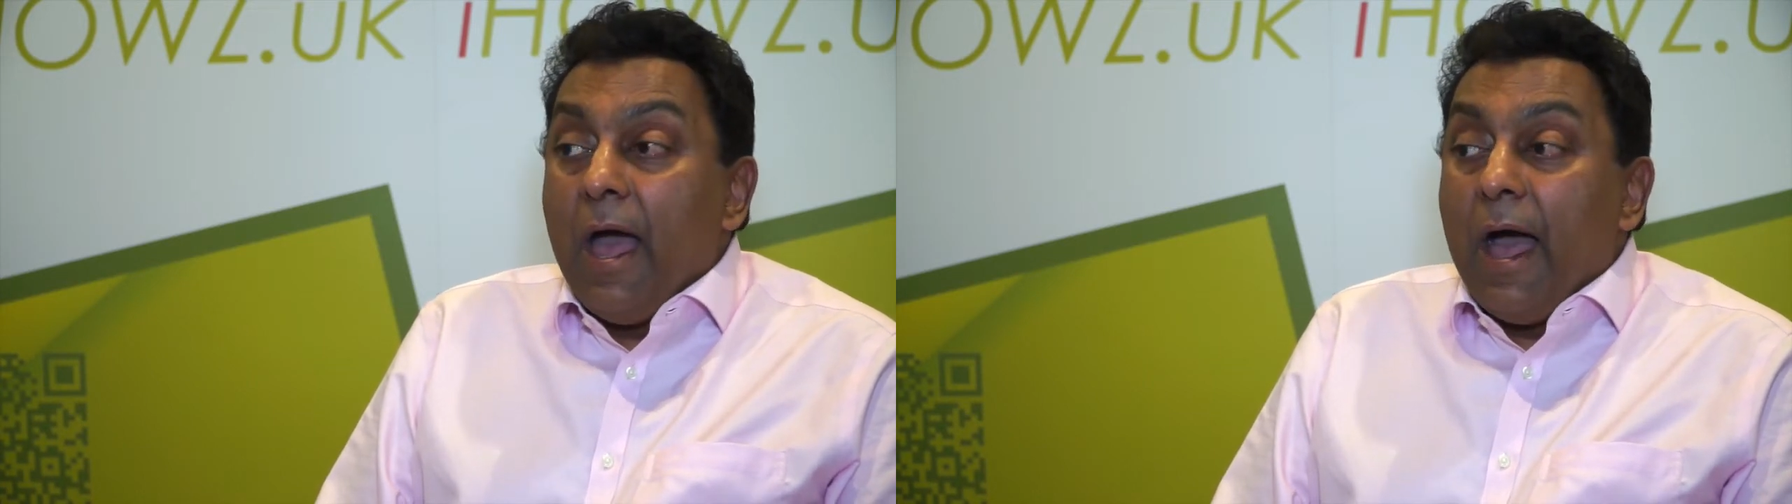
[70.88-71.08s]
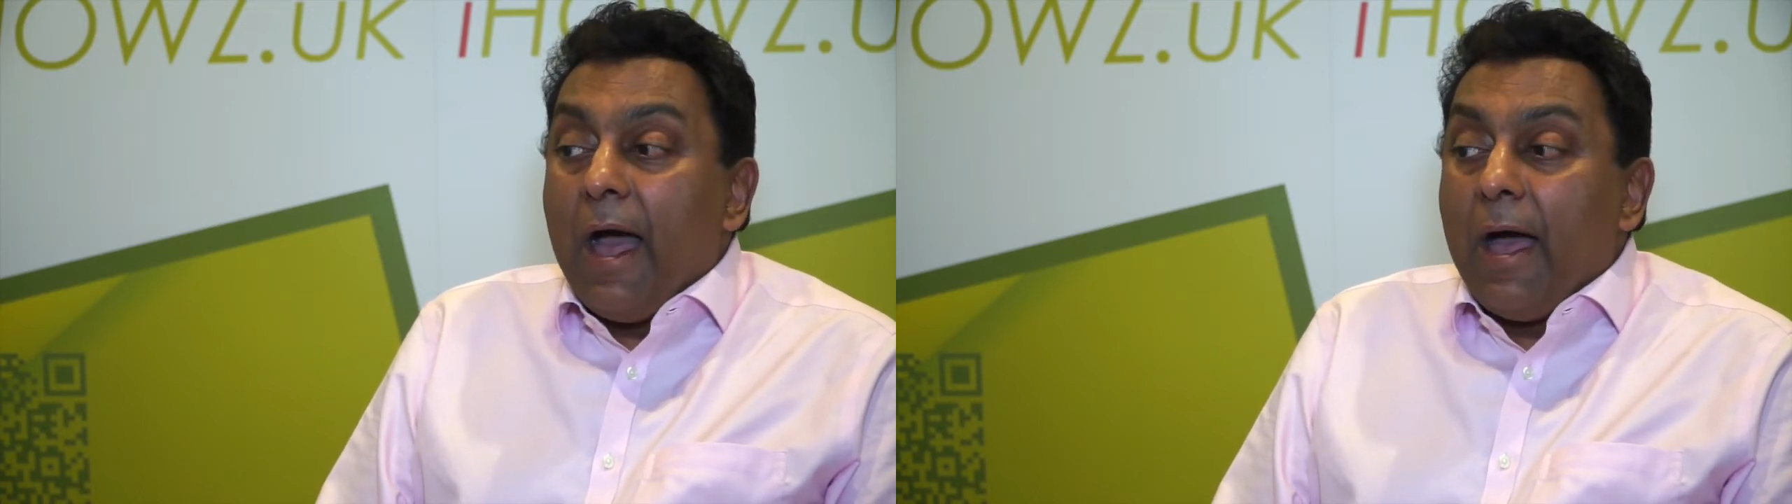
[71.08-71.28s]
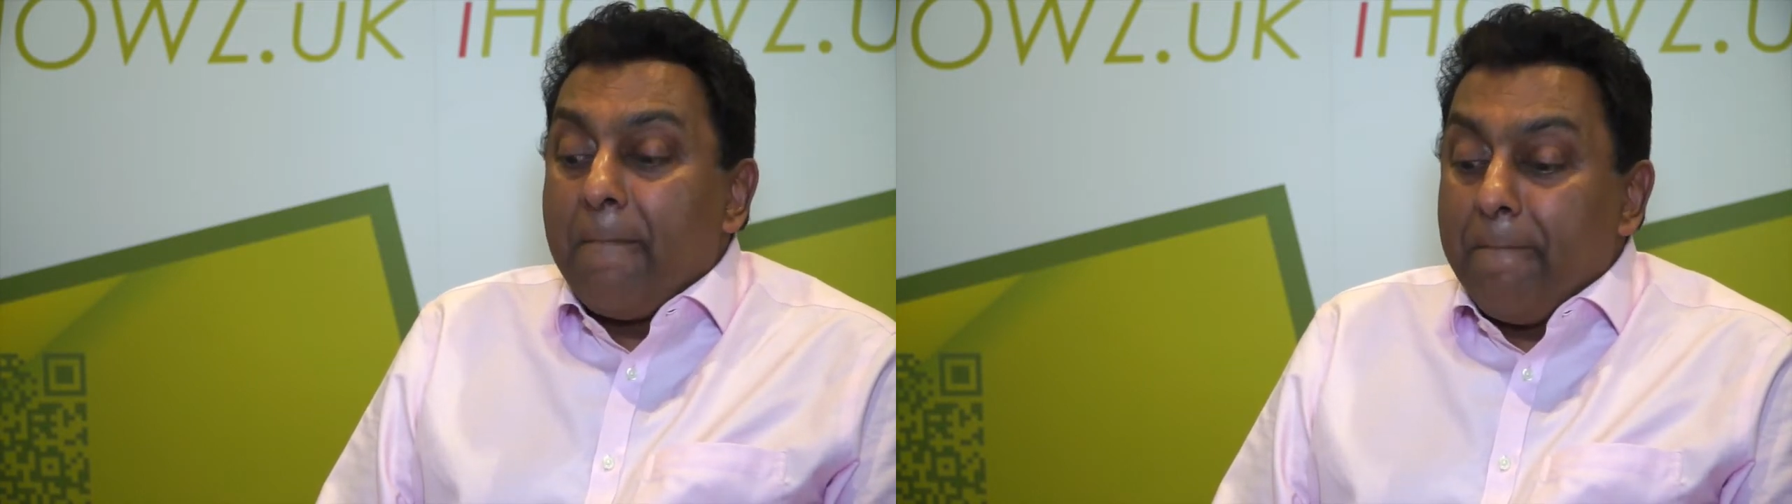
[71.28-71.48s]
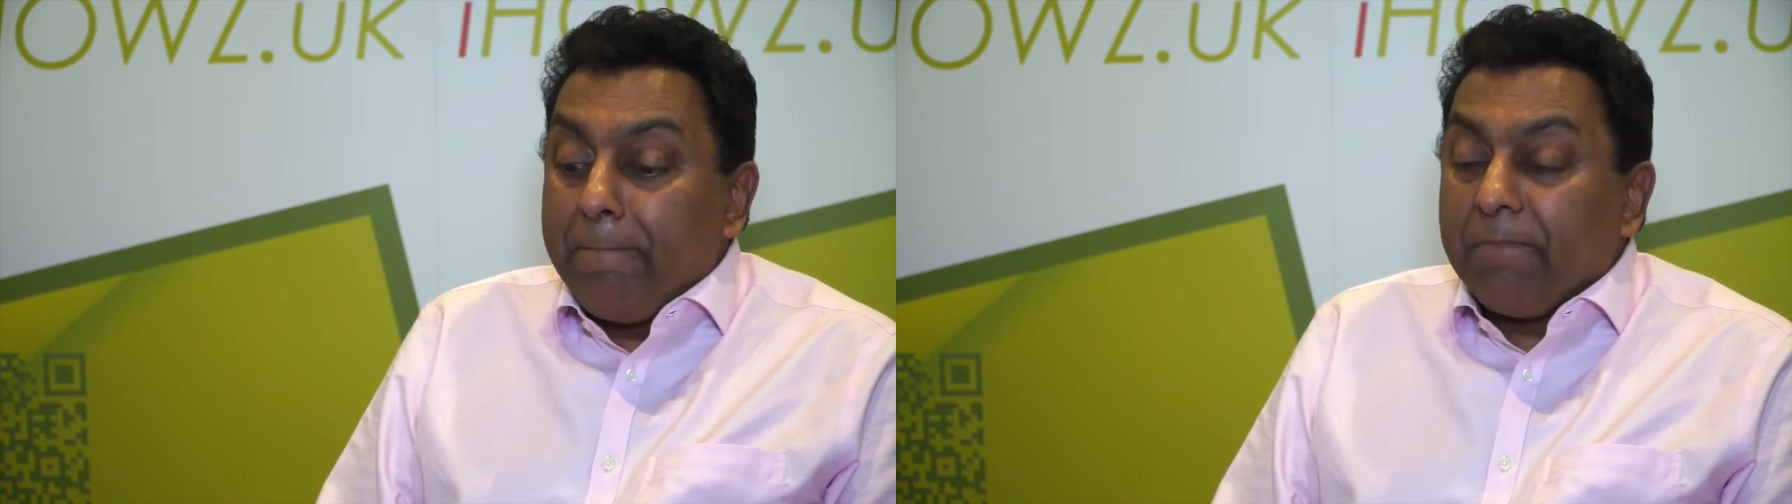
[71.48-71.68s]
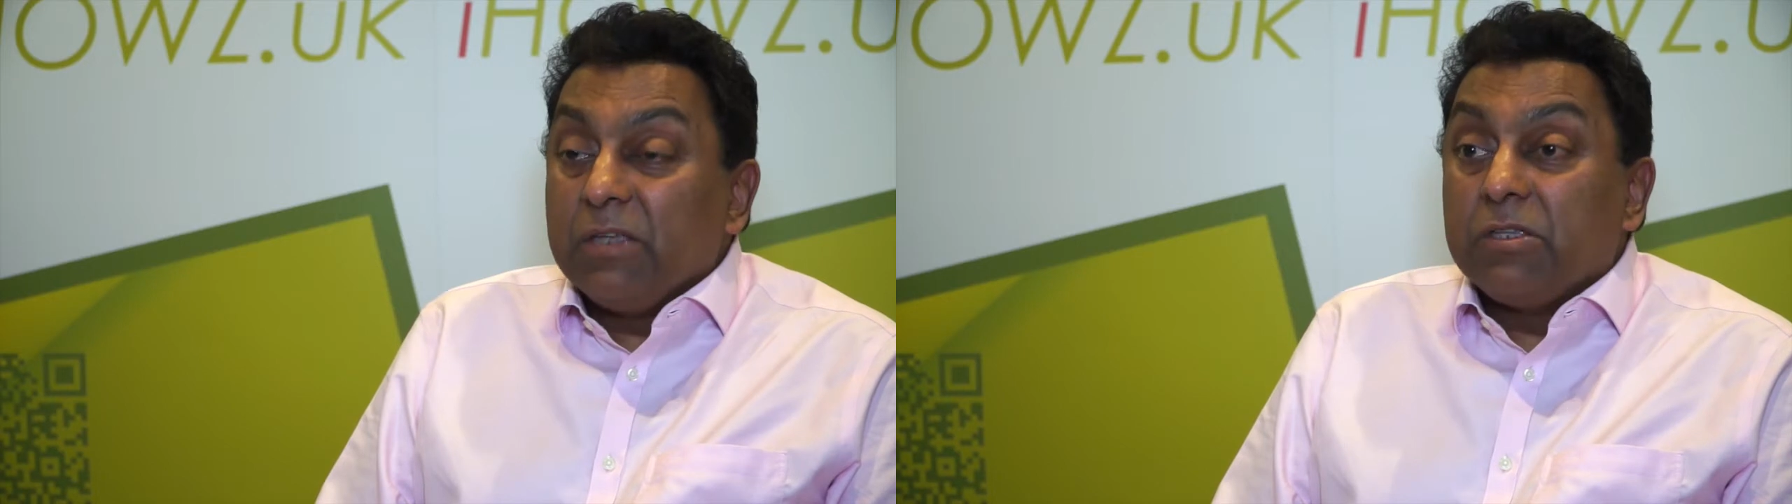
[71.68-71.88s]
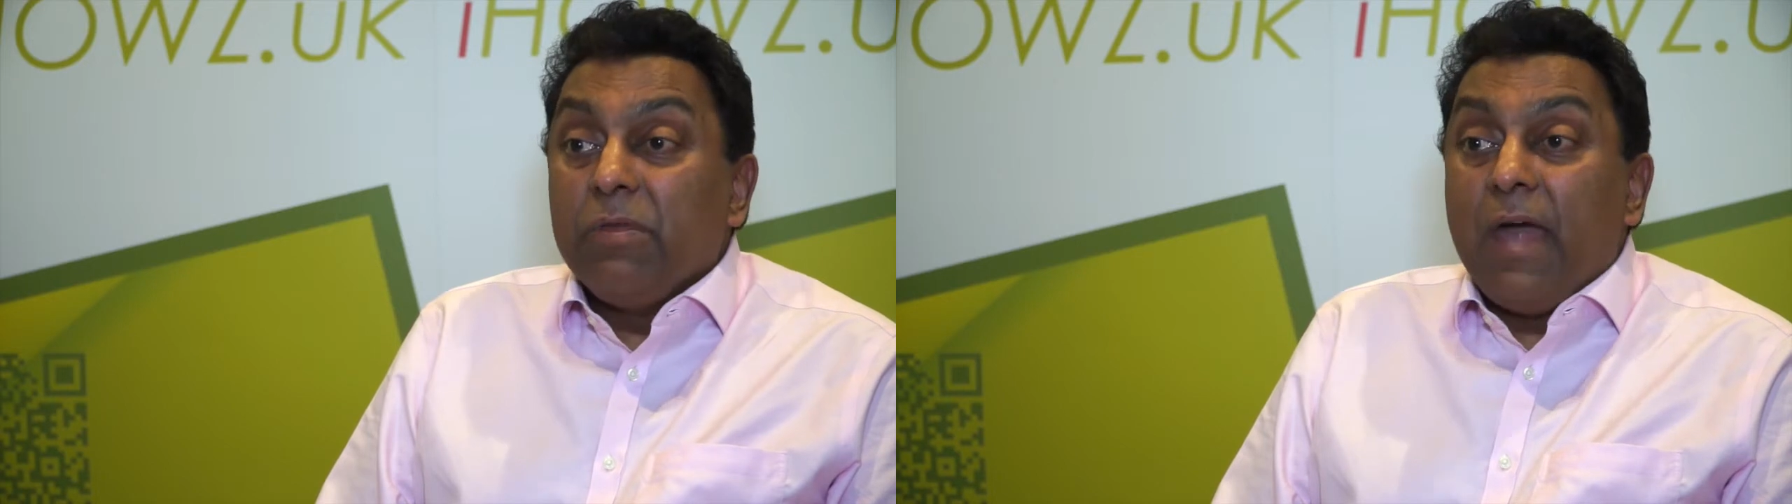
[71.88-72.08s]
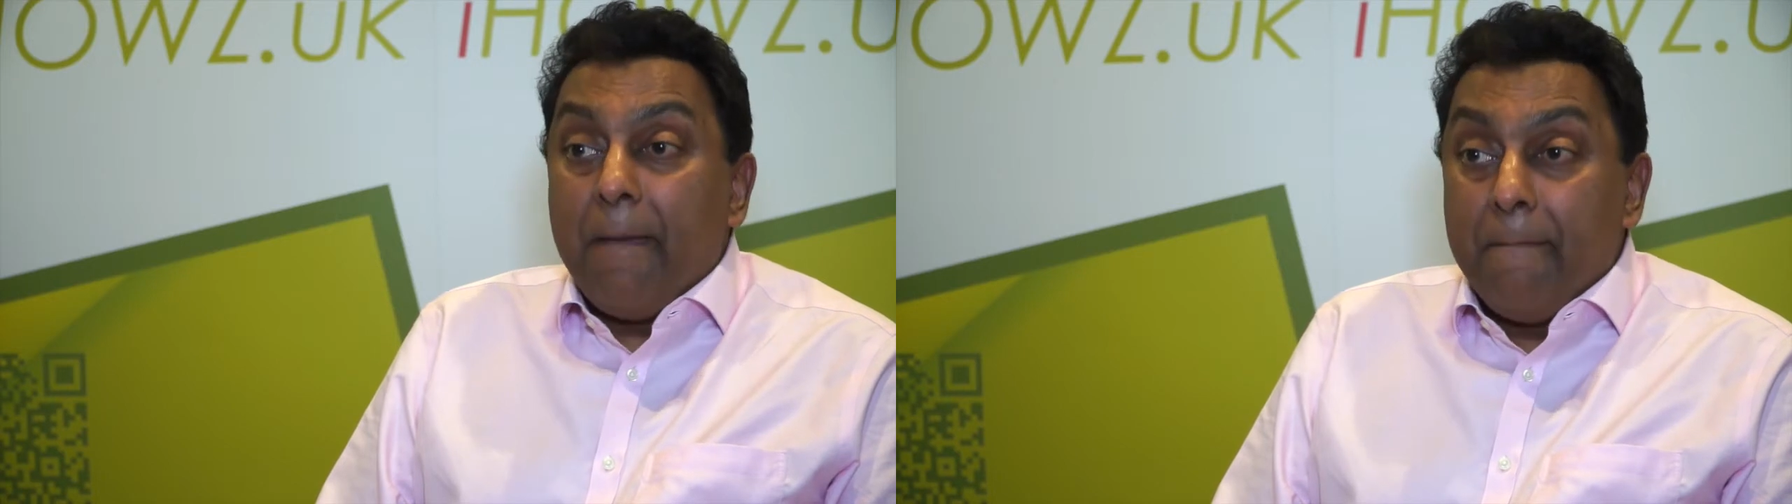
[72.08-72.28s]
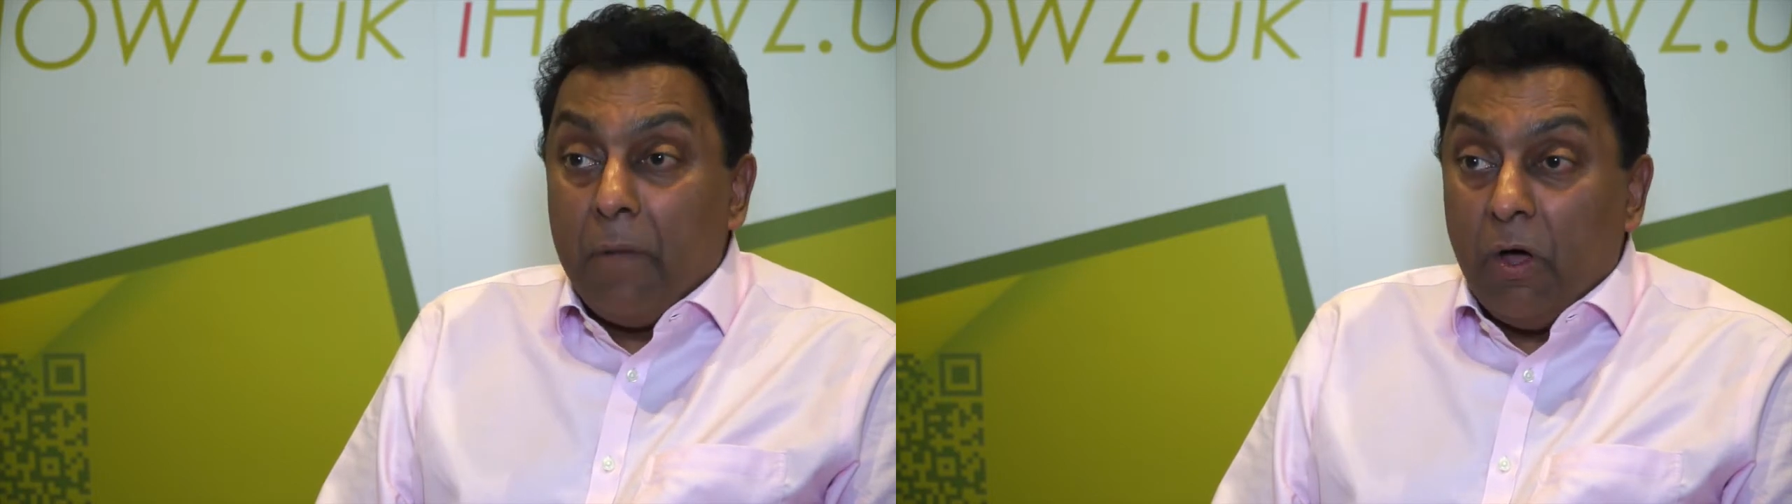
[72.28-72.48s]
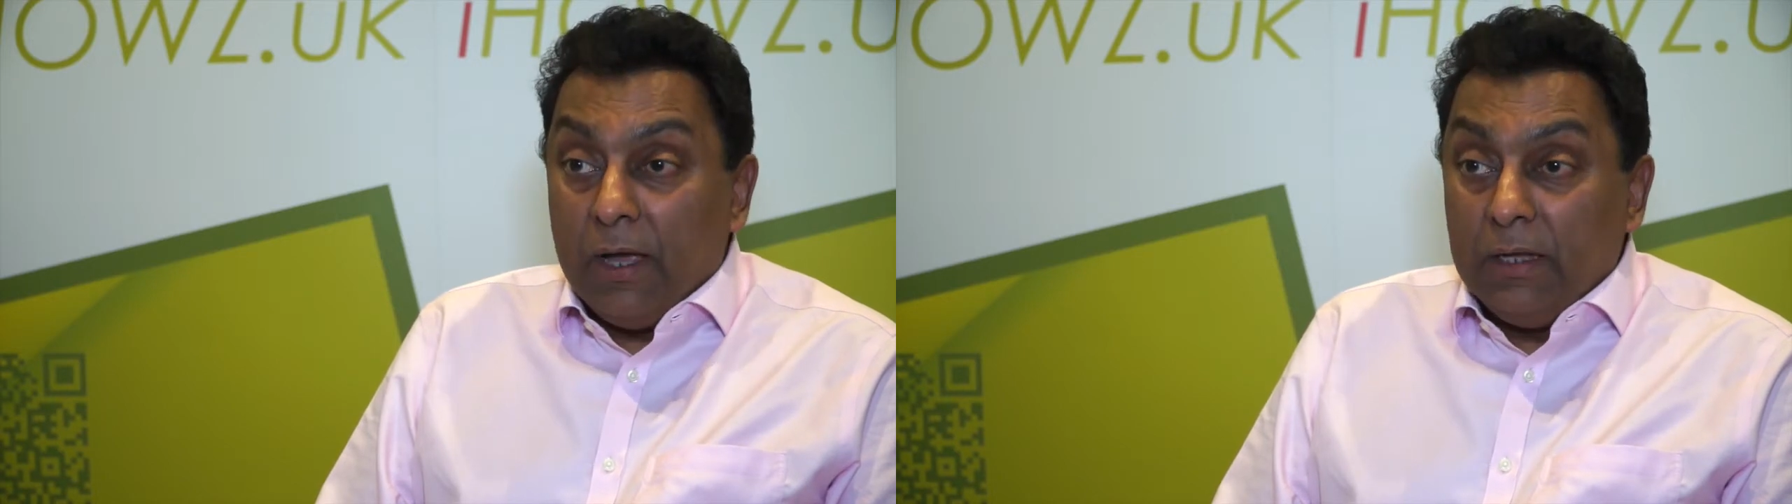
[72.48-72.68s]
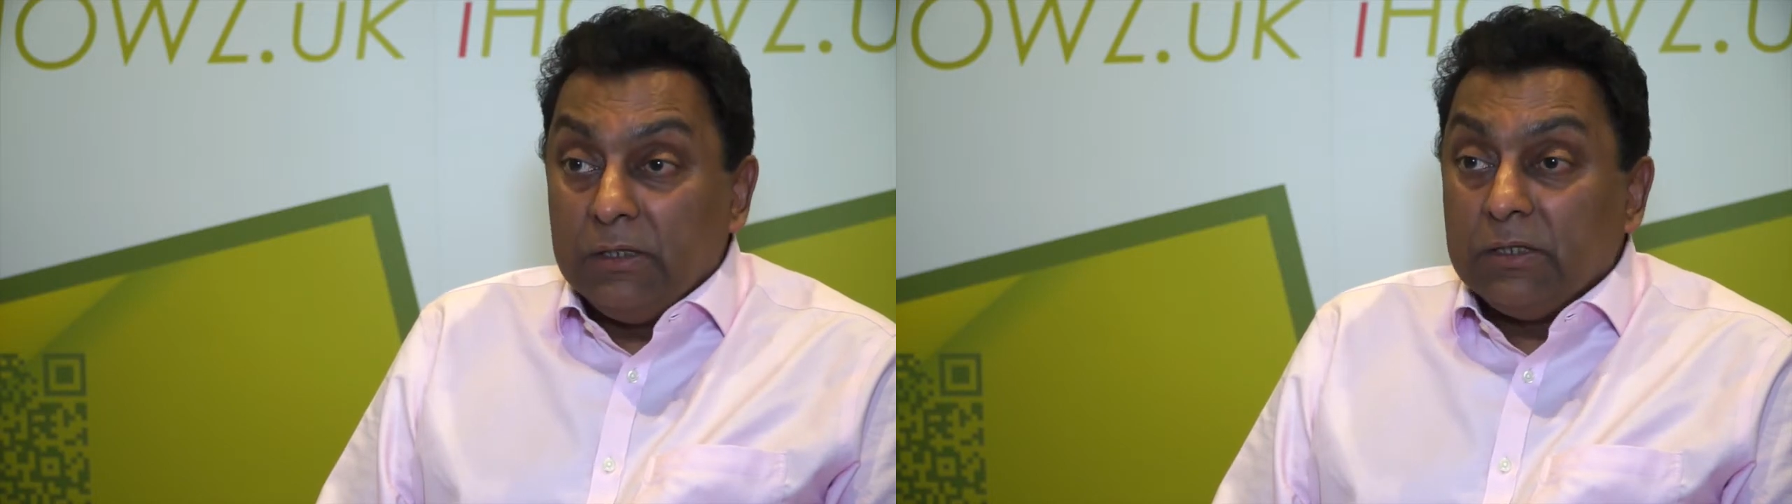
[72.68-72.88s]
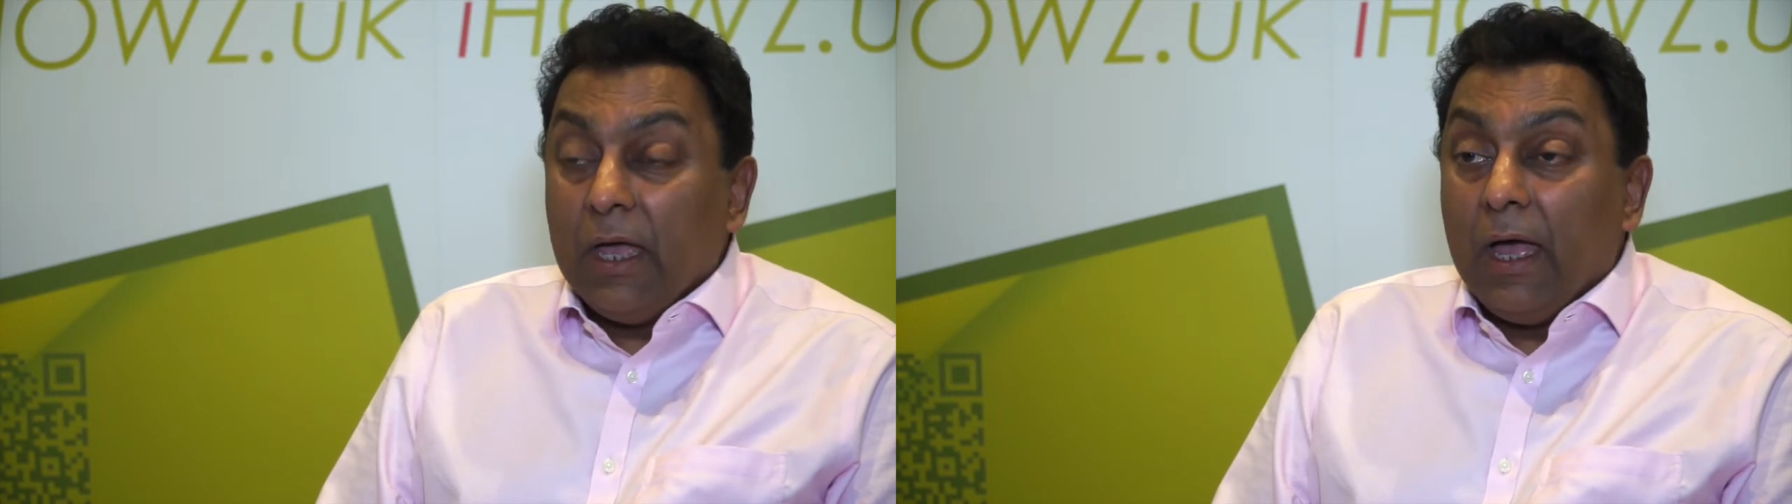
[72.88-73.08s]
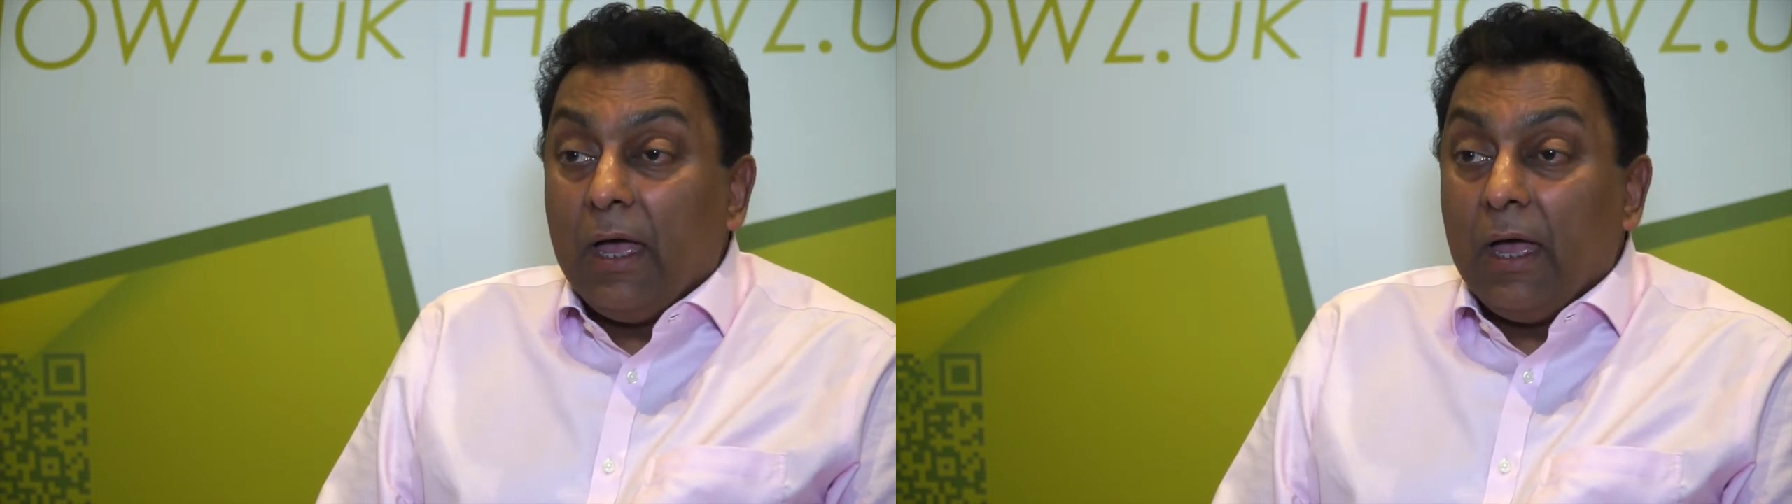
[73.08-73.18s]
So with that in mind,